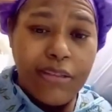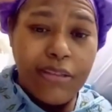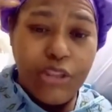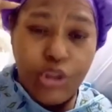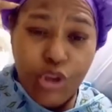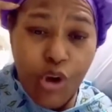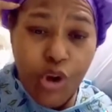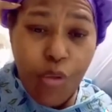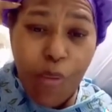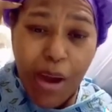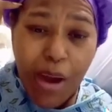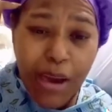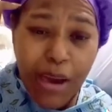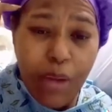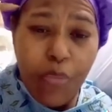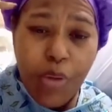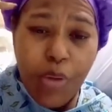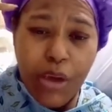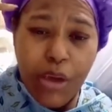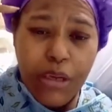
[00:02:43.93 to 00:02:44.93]
You know why
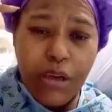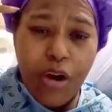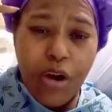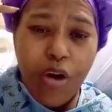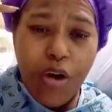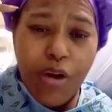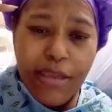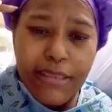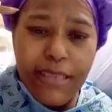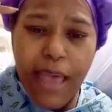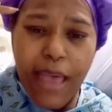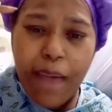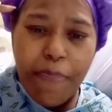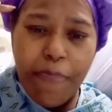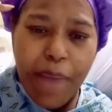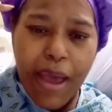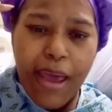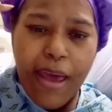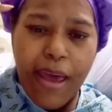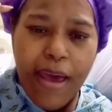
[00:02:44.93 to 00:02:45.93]
they want to go inside
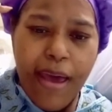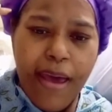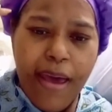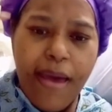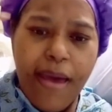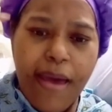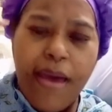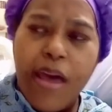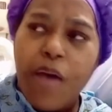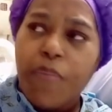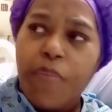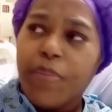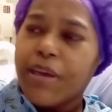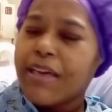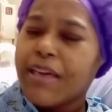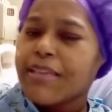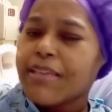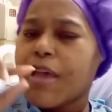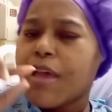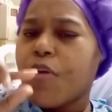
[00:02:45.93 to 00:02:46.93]
my head?
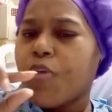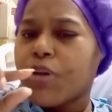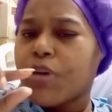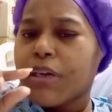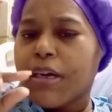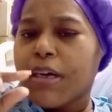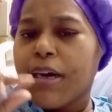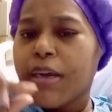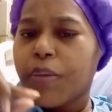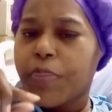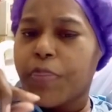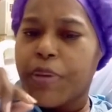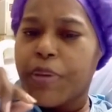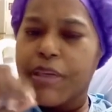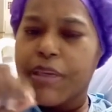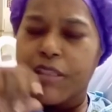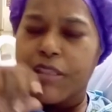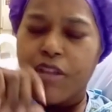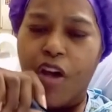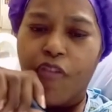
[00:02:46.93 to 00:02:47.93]
Because they want to cut a
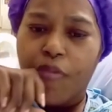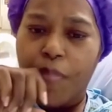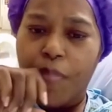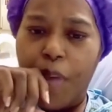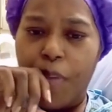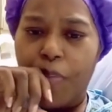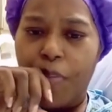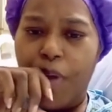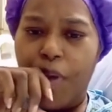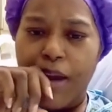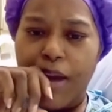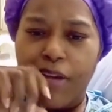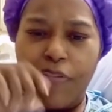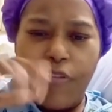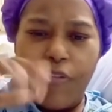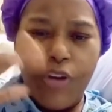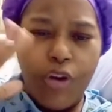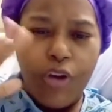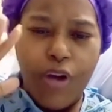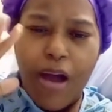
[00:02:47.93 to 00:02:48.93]
piece off of my brain
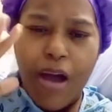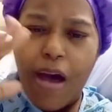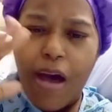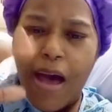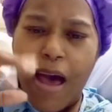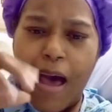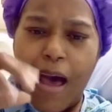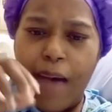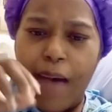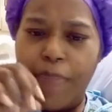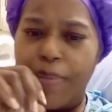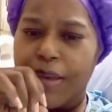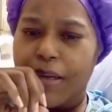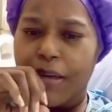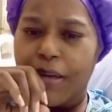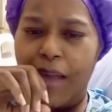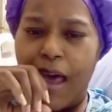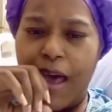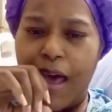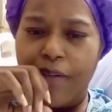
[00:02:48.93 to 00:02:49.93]
to figure out how I've been
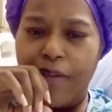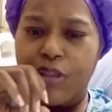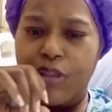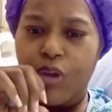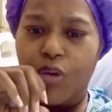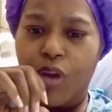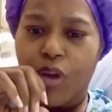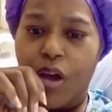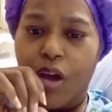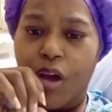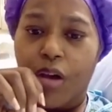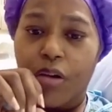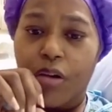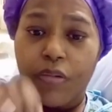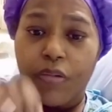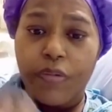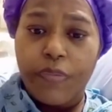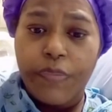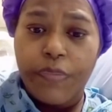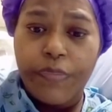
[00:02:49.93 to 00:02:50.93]
alive so
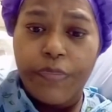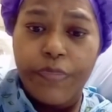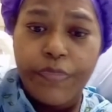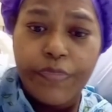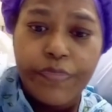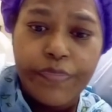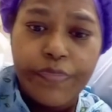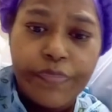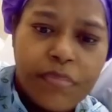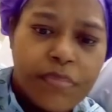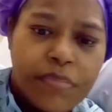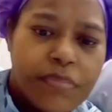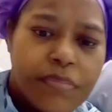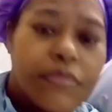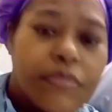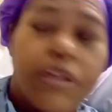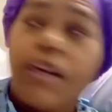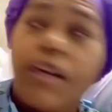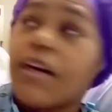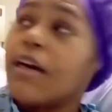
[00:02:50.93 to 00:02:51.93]
long.
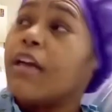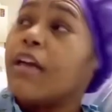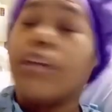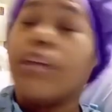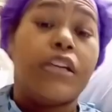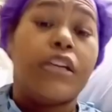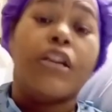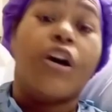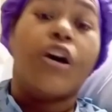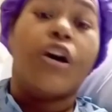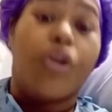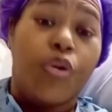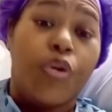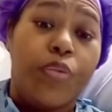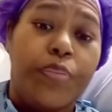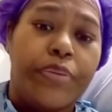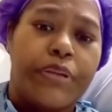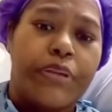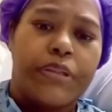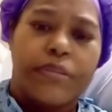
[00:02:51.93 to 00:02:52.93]
Nope.